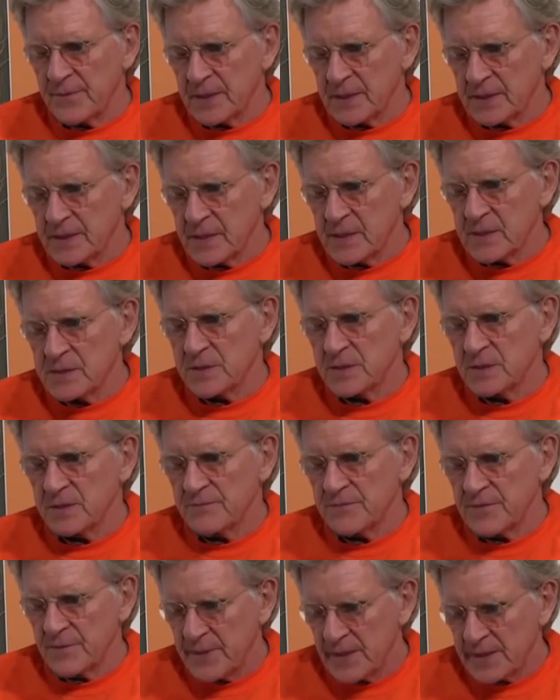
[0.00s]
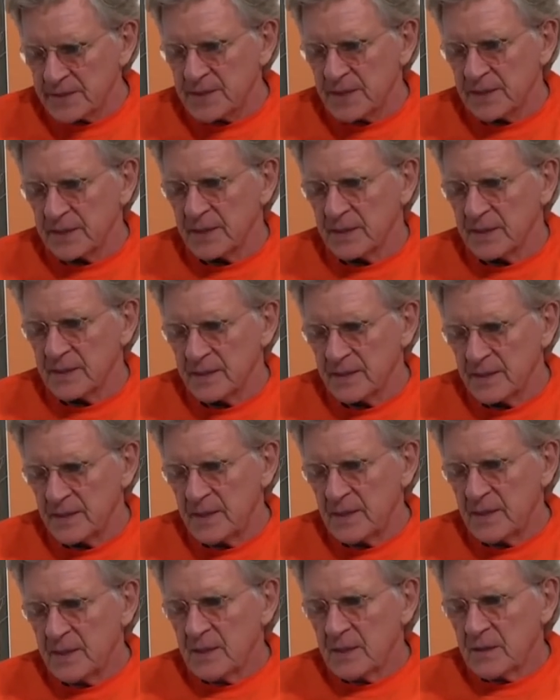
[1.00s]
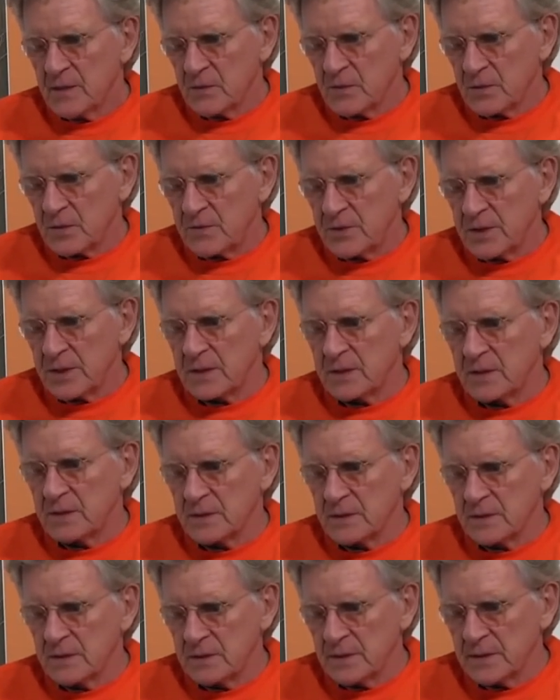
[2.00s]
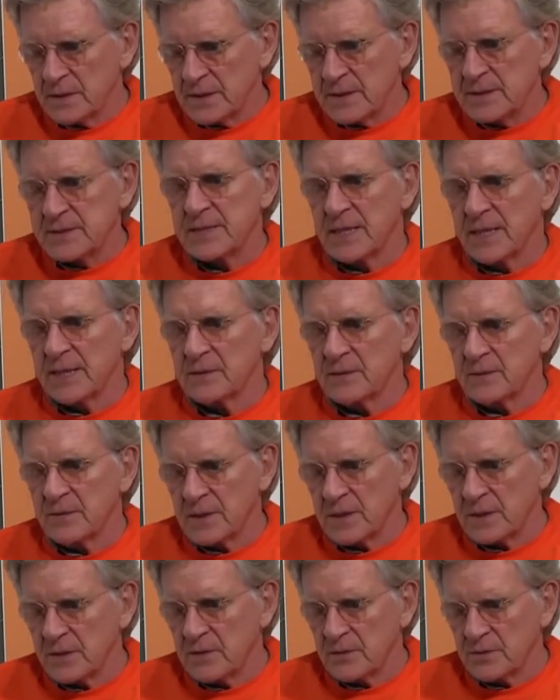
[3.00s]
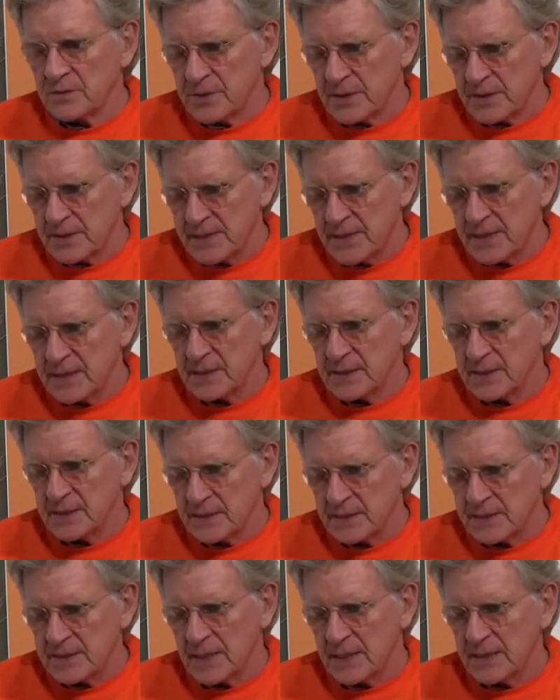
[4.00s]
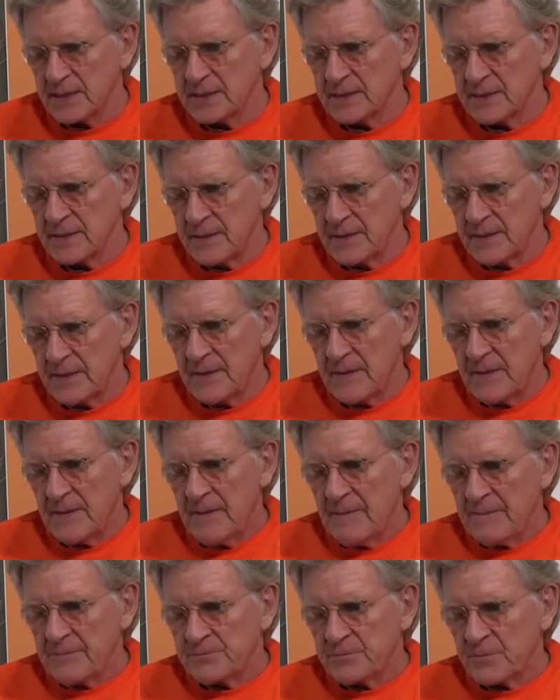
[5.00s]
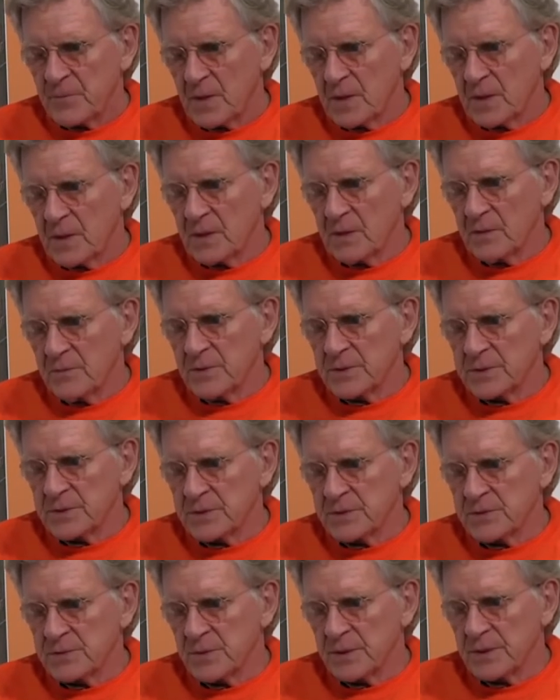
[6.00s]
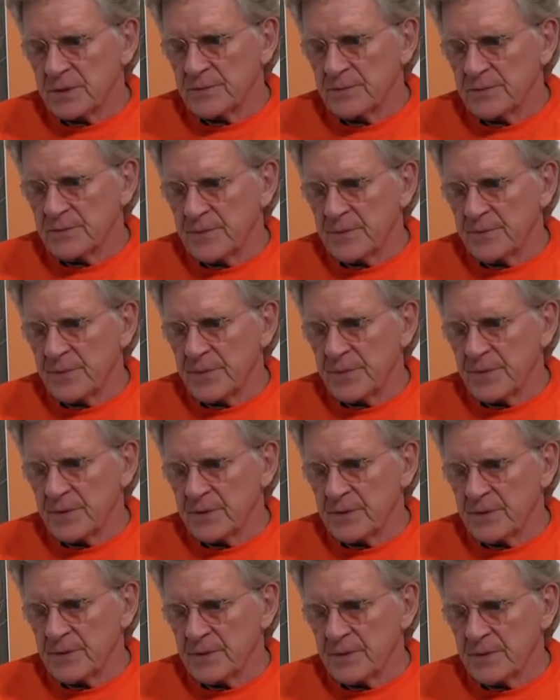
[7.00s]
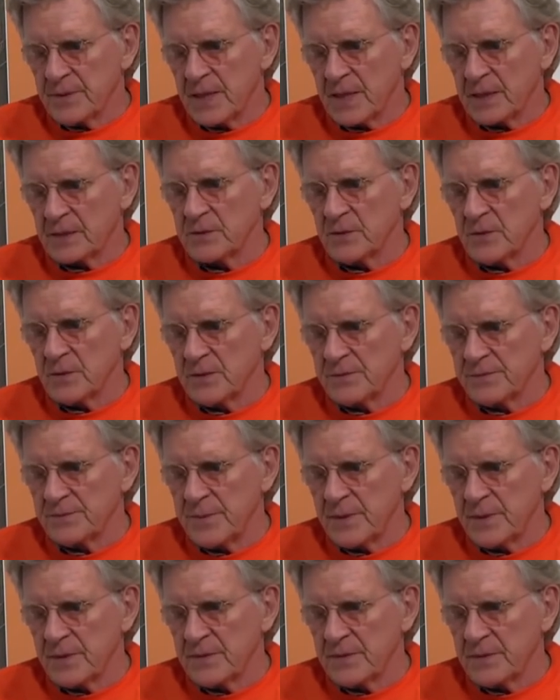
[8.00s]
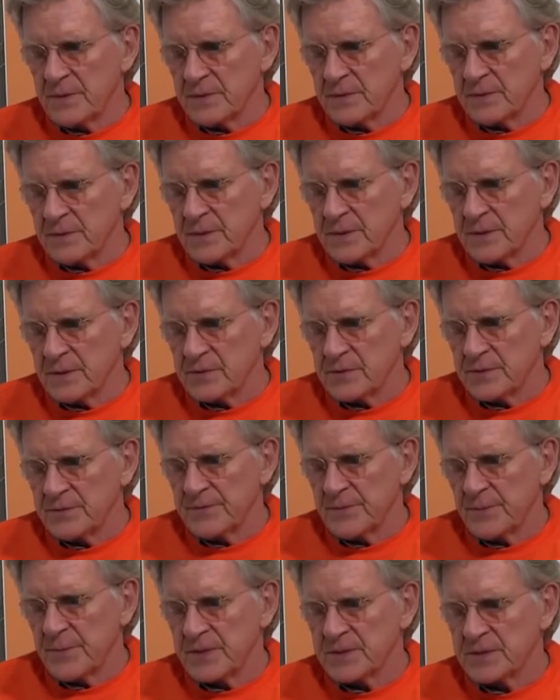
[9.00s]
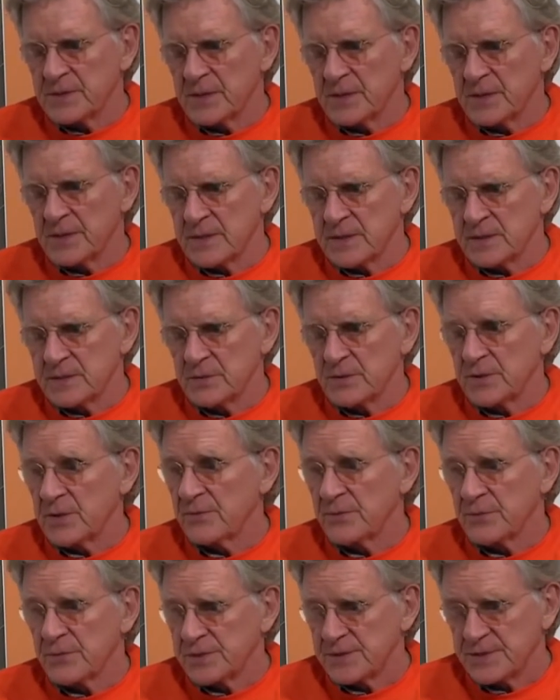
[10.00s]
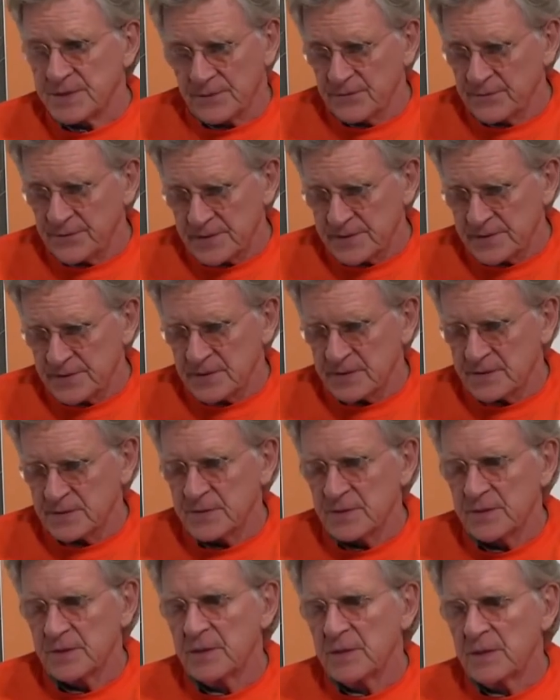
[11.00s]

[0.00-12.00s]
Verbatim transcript: meditation of vipassana, or critical insight, or what I call transcendent insight uh, which is what the, the Lagtong, uh, the, the Vipassana that's looking for selflessness